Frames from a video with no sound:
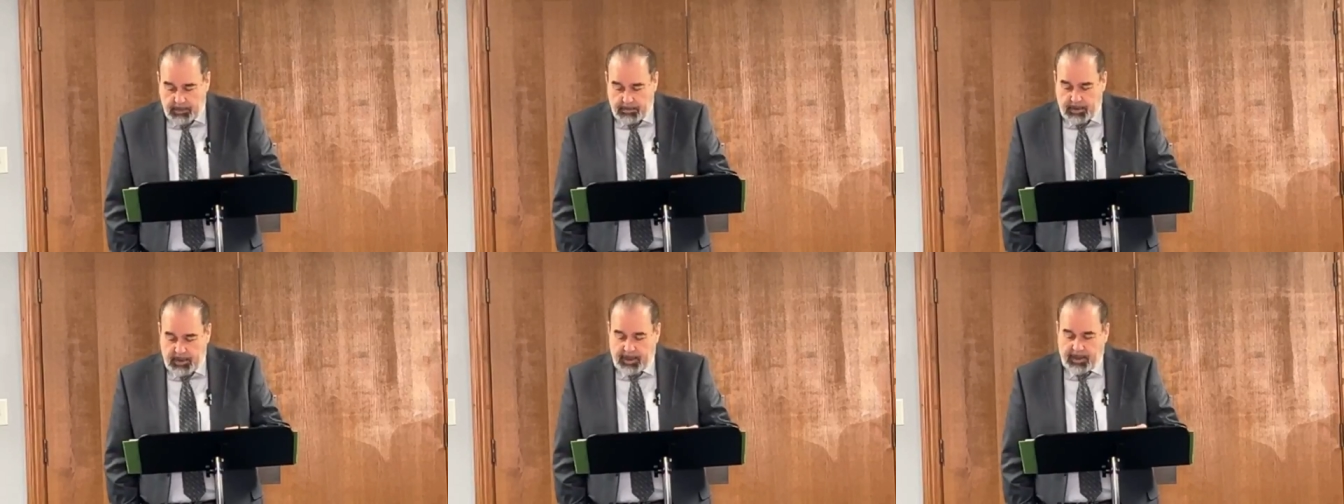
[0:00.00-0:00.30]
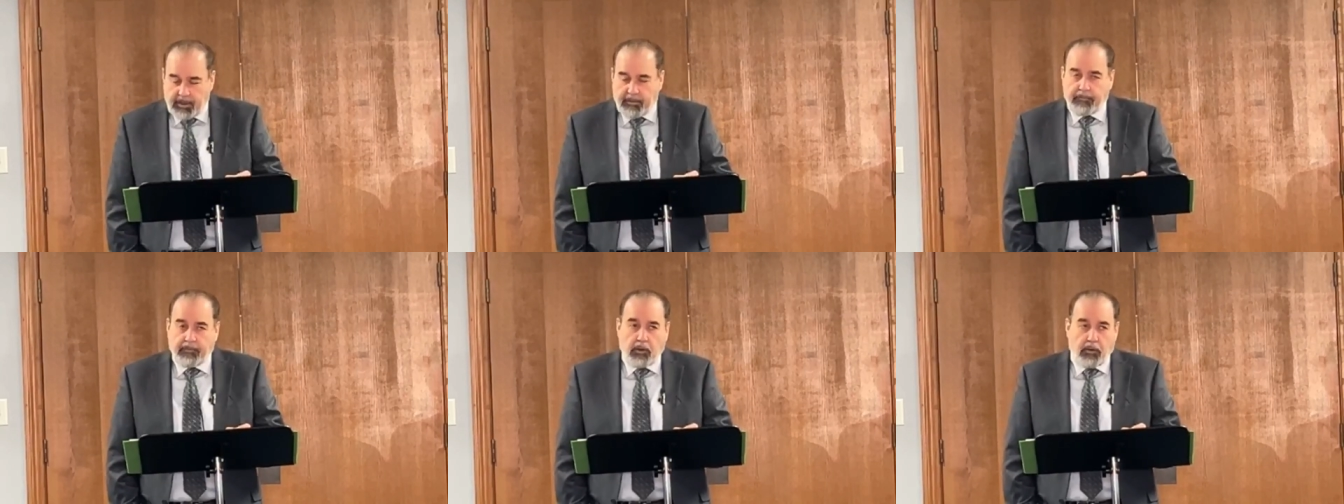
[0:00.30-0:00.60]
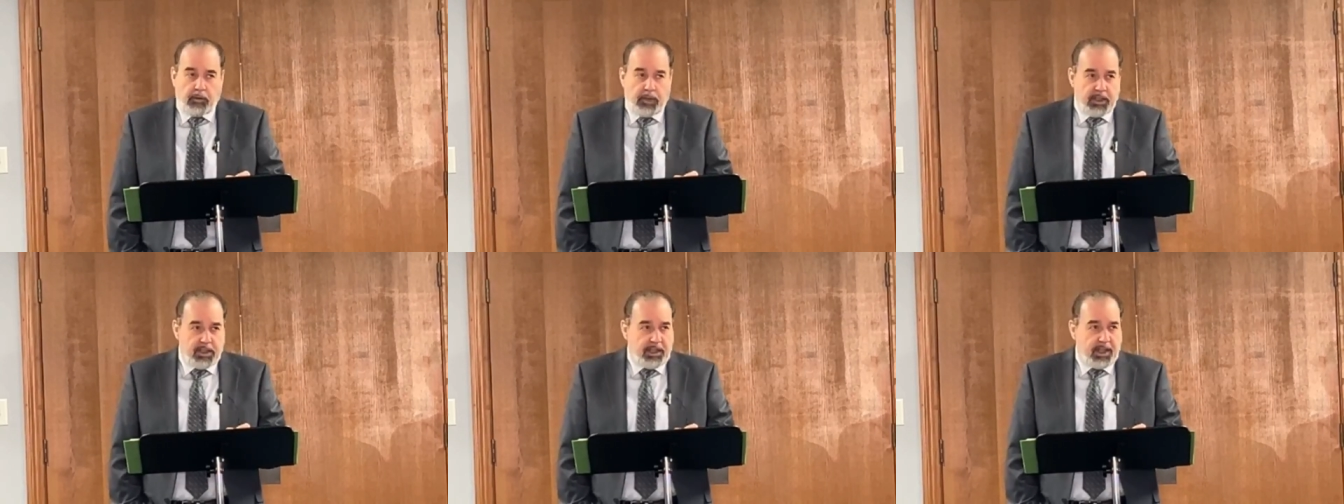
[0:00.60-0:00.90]
to being
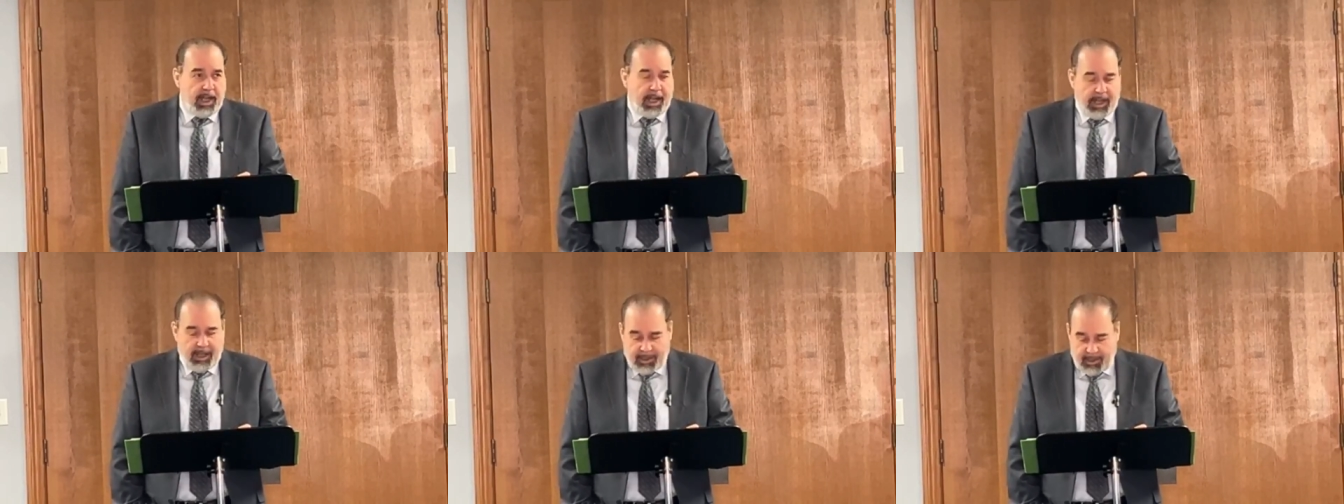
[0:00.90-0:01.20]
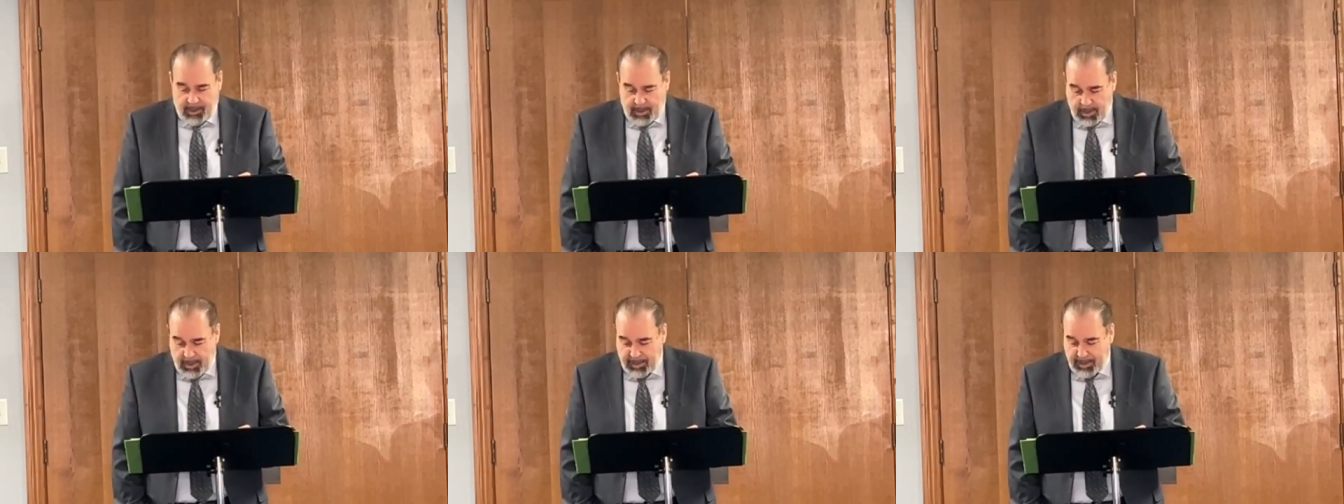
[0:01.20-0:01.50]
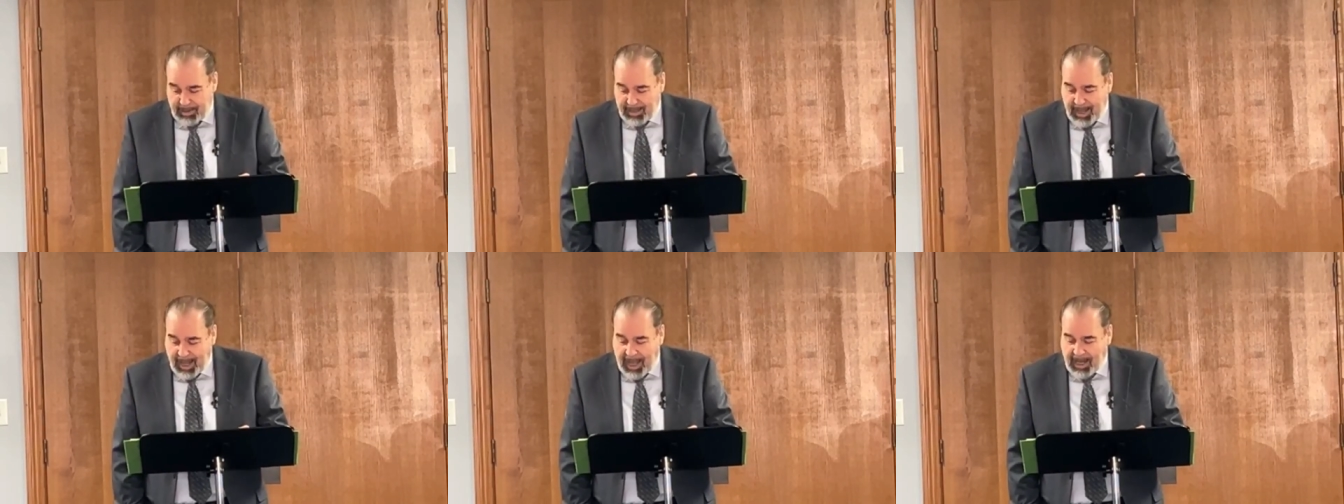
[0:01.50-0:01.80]
focused on
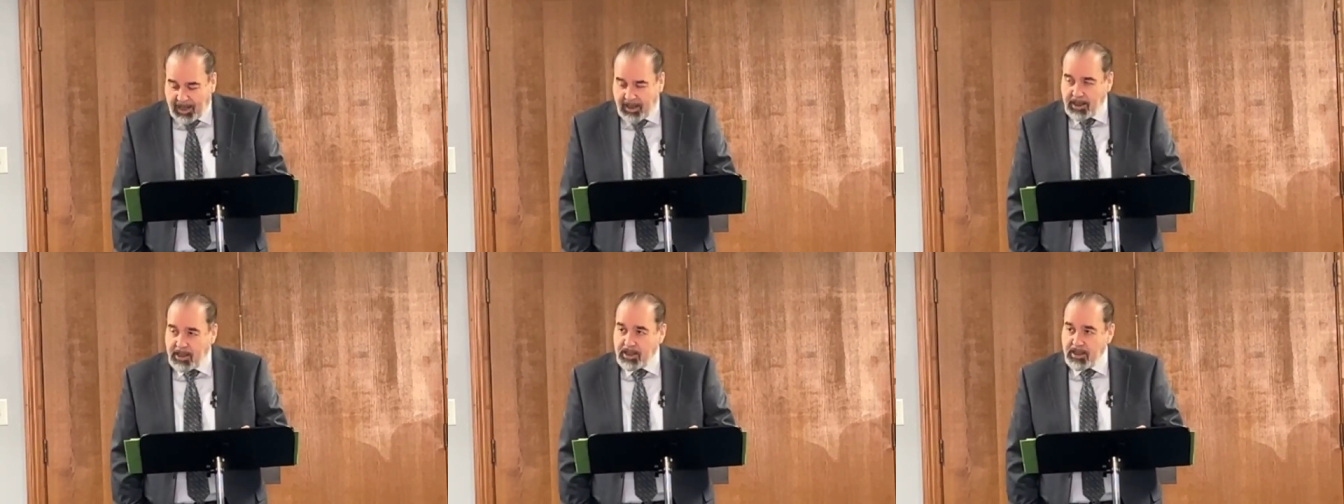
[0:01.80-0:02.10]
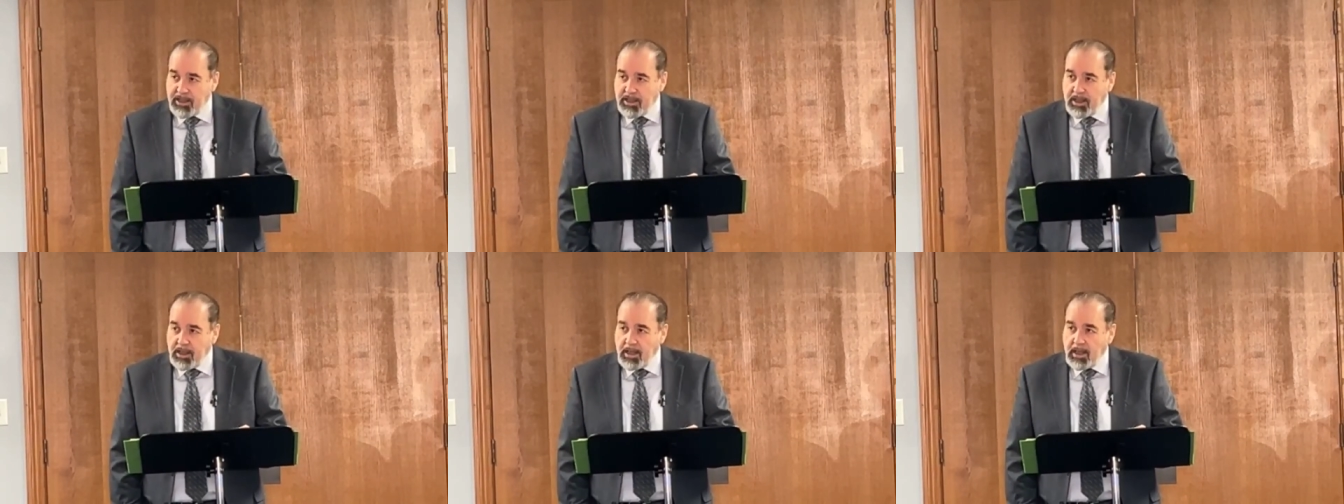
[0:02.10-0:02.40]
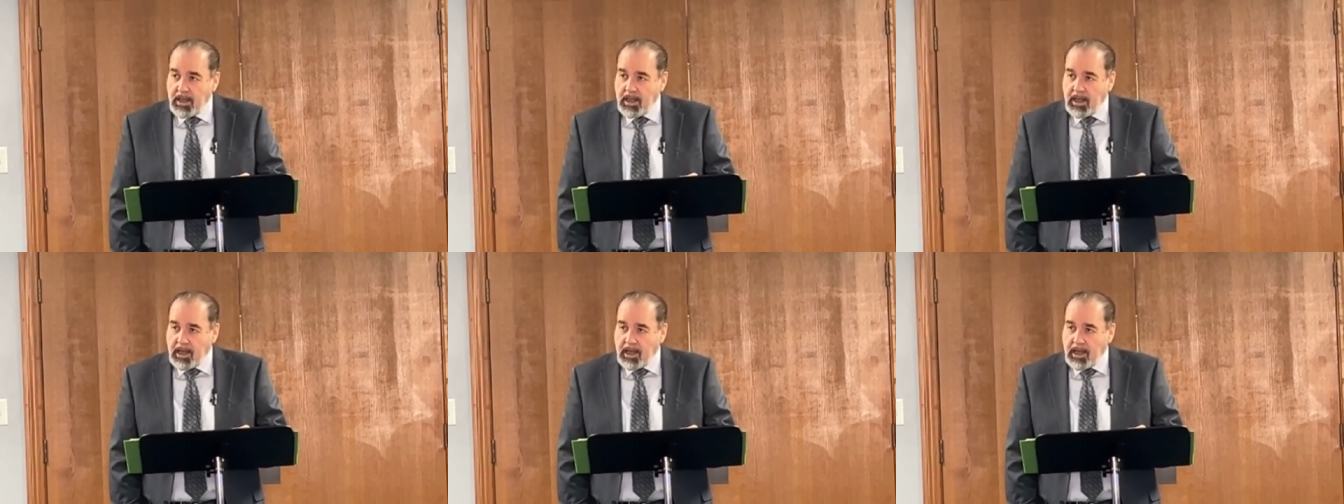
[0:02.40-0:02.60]
knowledge